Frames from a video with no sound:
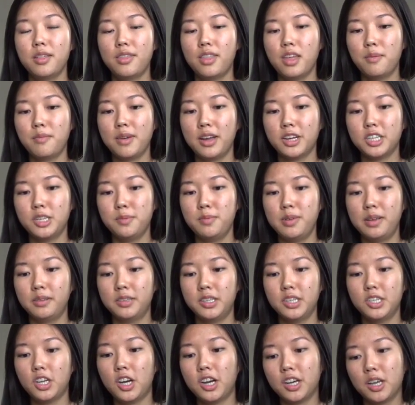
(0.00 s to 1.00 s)
them actually being
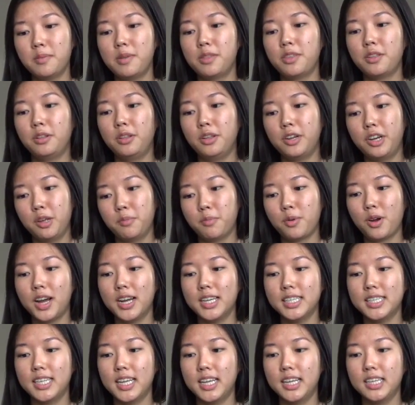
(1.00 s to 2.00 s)
able to document their learning
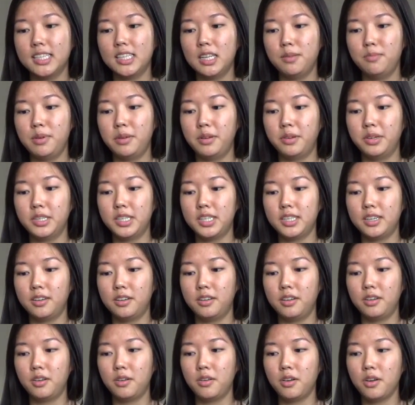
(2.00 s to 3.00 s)
process and be able
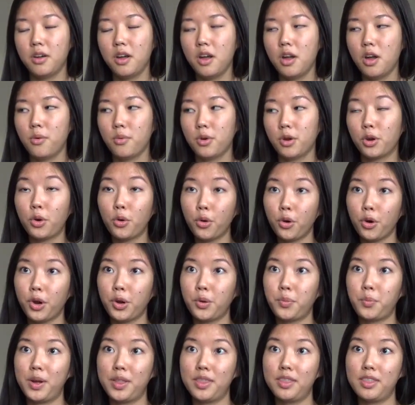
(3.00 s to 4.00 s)
to
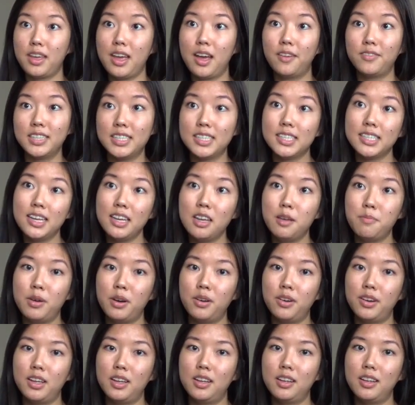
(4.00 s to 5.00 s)
record what they have to say
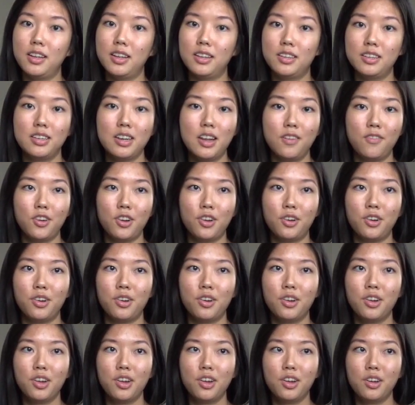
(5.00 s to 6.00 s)
about it, it never
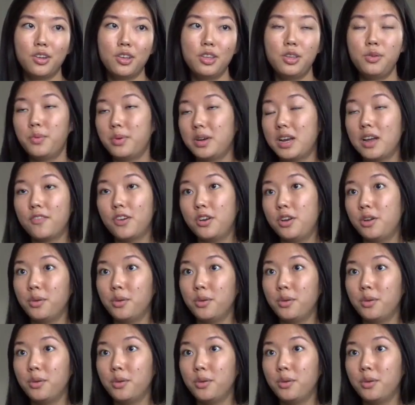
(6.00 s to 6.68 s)
you would never